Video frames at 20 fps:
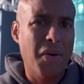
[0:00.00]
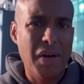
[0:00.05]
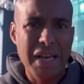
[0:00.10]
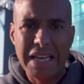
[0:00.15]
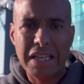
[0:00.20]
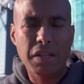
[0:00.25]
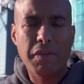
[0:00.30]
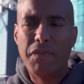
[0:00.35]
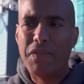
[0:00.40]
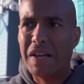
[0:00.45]

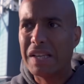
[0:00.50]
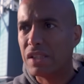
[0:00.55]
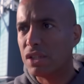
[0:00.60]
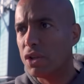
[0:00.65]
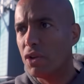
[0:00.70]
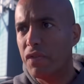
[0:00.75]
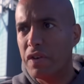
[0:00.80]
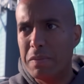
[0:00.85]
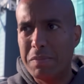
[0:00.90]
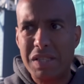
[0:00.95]
England fans
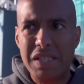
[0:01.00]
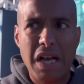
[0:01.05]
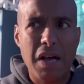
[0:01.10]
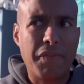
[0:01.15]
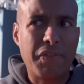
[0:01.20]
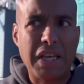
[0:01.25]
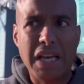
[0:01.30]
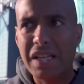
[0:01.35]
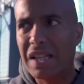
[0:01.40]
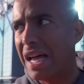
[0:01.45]
love him.
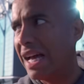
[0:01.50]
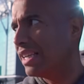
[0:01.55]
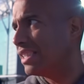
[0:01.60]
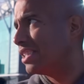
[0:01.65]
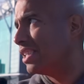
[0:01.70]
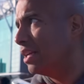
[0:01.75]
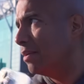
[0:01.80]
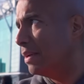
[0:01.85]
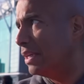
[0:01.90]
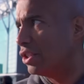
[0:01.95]
Southgate likes him.